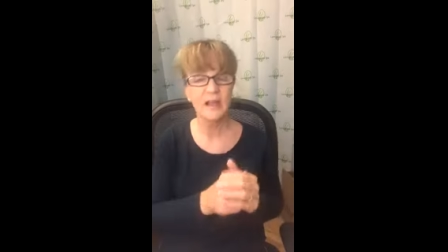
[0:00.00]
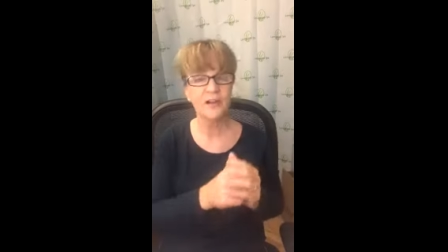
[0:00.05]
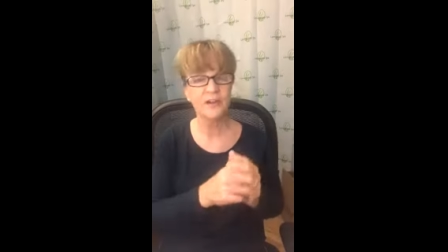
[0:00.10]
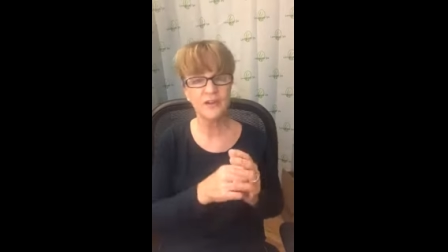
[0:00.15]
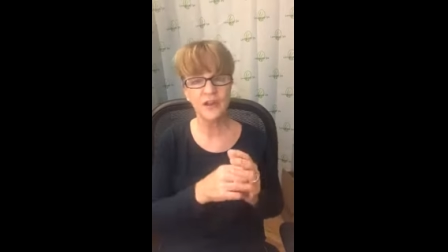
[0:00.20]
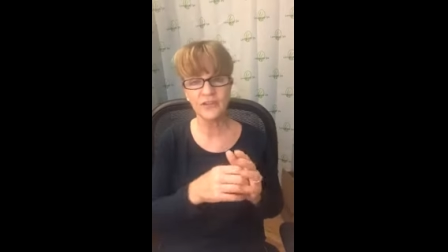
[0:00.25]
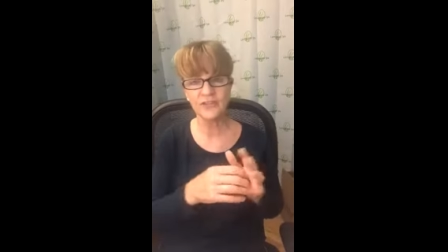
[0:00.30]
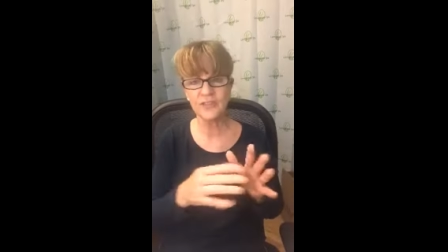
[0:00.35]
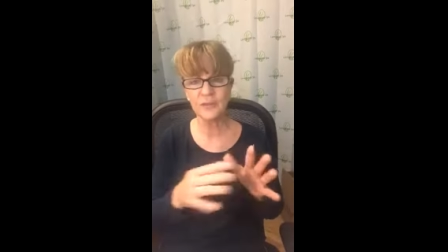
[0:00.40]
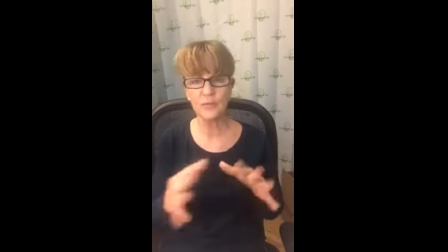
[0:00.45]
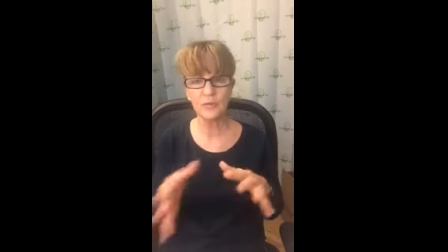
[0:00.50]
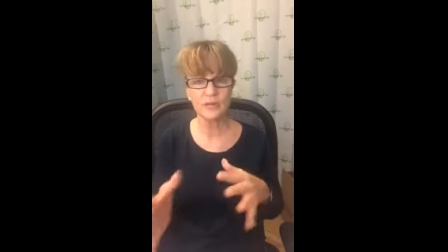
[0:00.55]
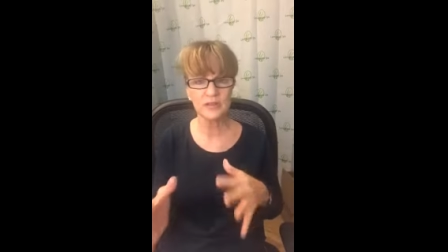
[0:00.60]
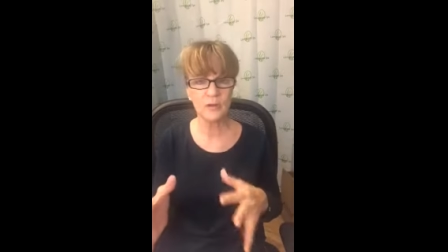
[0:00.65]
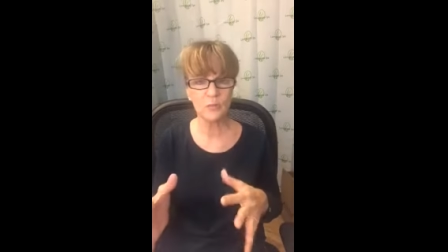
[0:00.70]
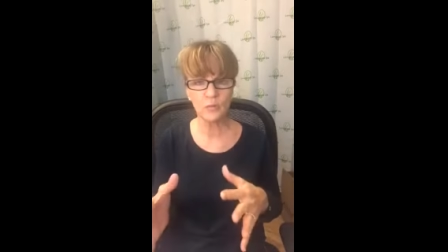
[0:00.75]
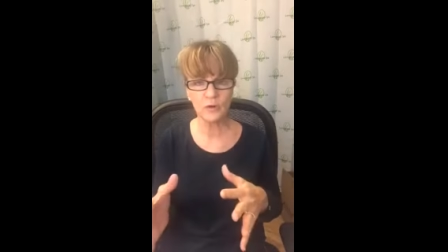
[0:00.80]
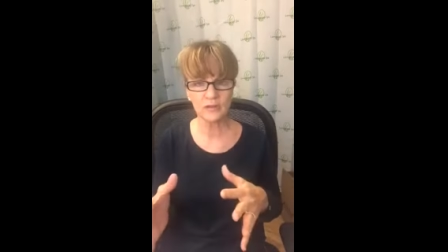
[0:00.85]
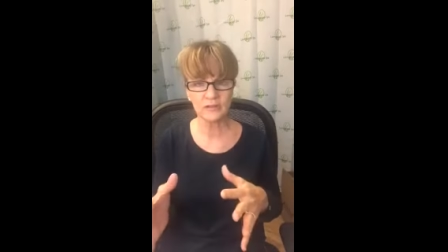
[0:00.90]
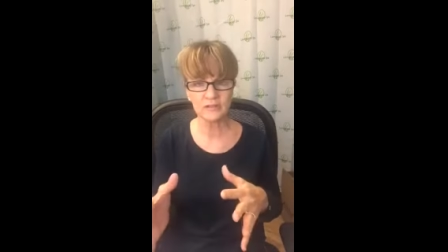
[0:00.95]
Nothing really
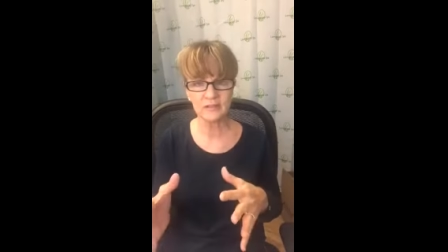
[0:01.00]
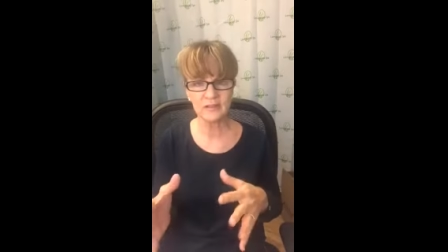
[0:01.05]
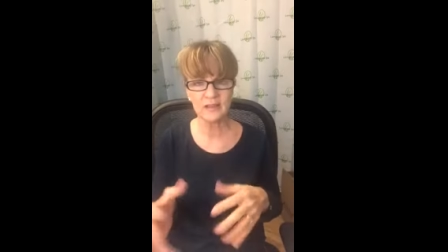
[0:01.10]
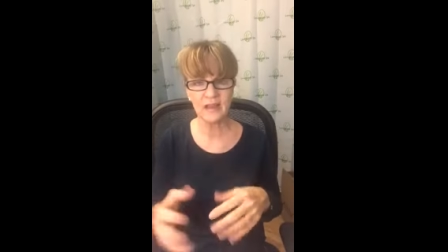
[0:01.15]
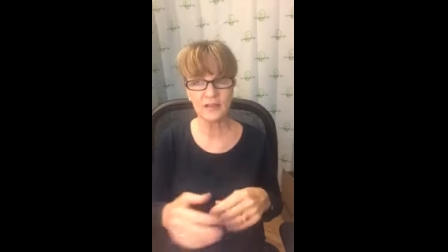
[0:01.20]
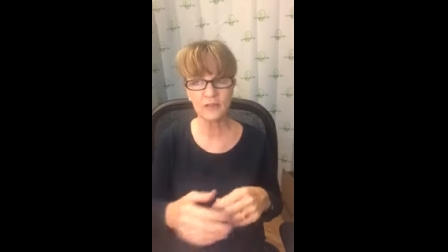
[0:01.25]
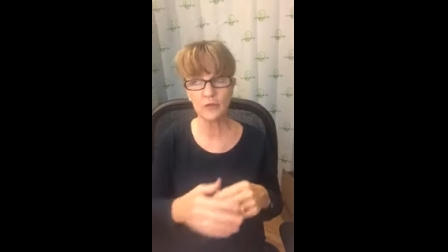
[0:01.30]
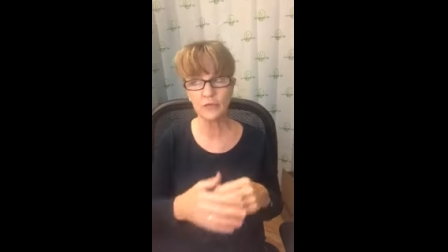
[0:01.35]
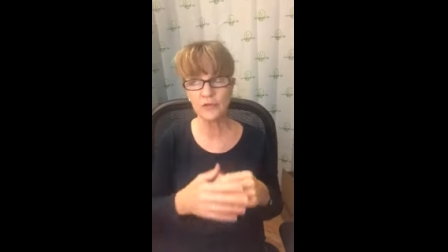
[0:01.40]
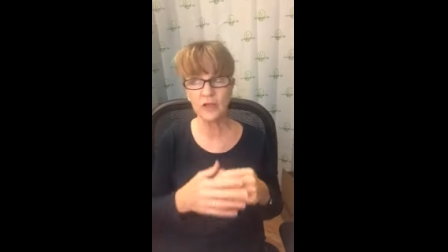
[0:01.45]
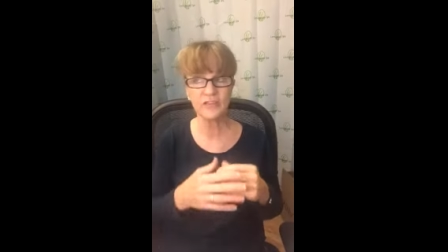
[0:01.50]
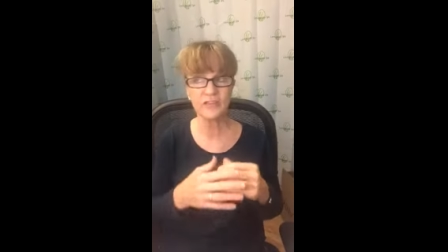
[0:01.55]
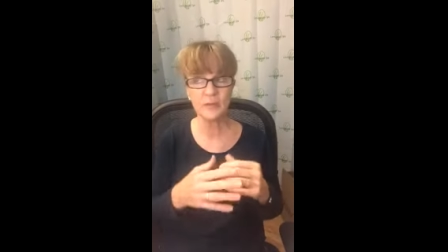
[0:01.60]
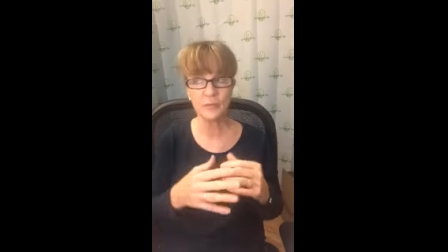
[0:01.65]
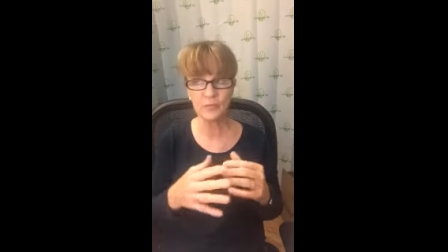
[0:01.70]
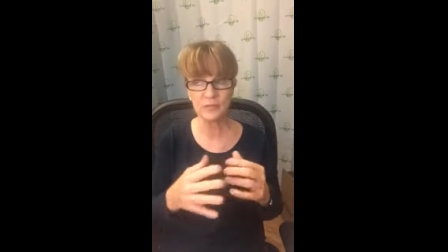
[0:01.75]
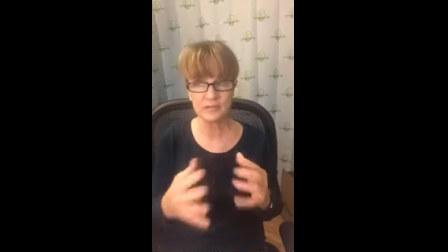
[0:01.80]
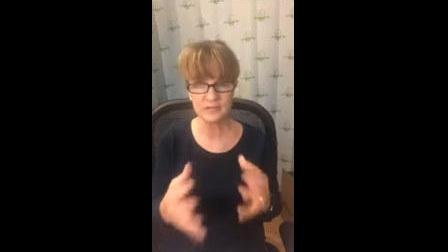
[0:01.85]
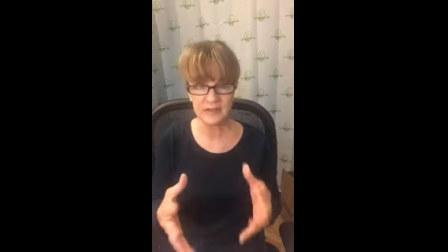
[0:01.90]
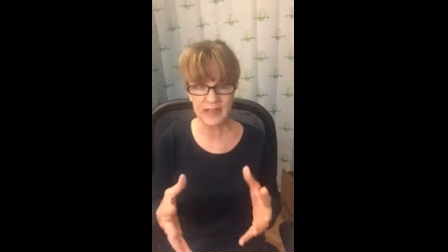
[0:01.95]
worked together. Nothing
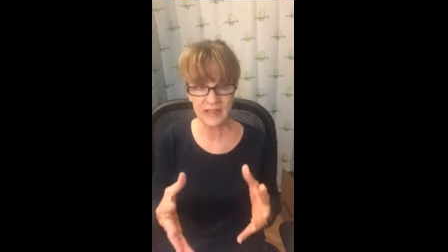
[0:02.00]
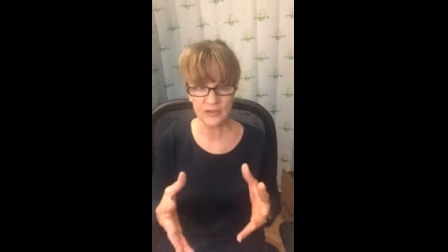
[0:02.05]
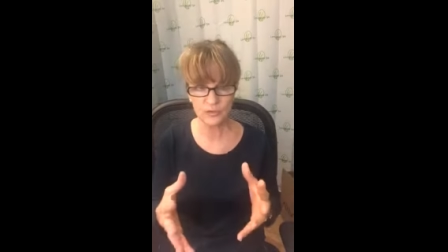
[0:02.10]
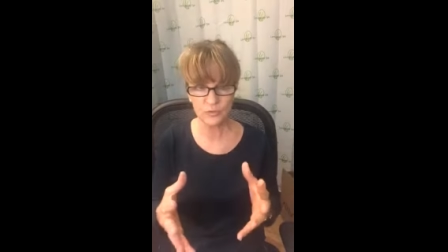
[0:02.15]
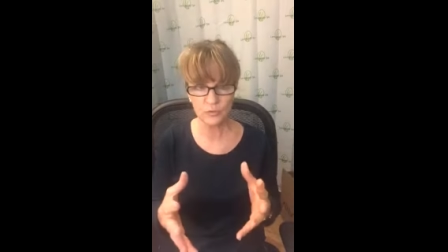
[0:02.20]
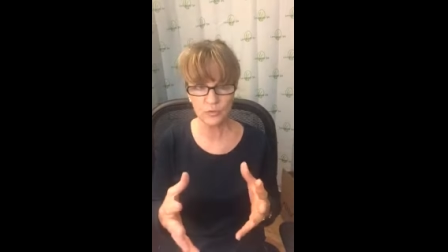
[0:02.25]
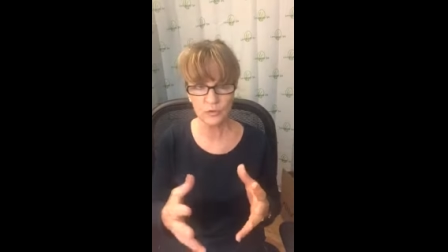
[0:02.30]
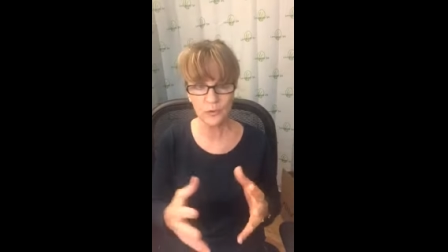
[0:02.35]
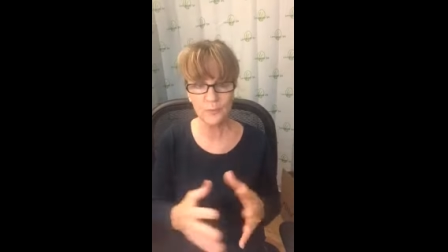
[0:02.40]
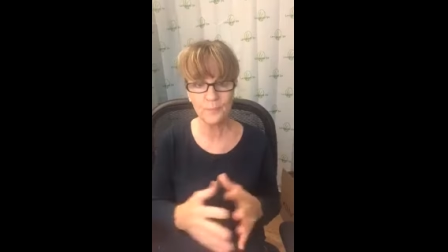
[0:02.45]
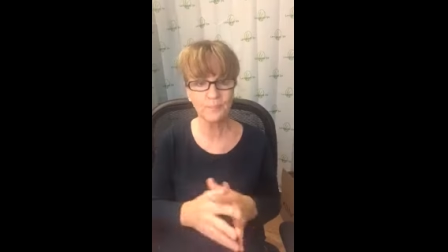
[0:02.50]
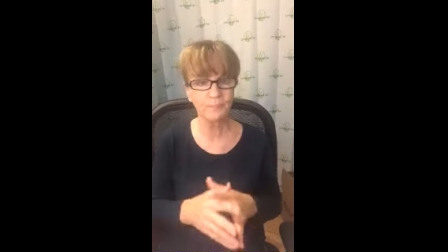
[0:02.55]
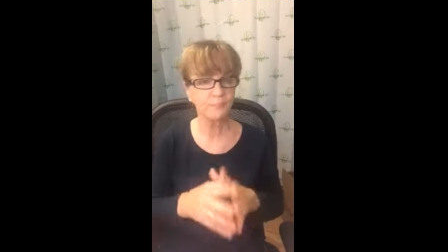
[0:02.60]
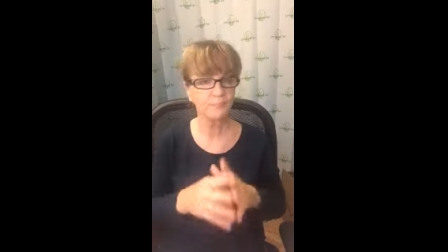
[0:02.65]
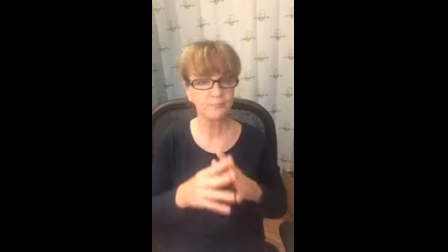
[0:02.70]
was natural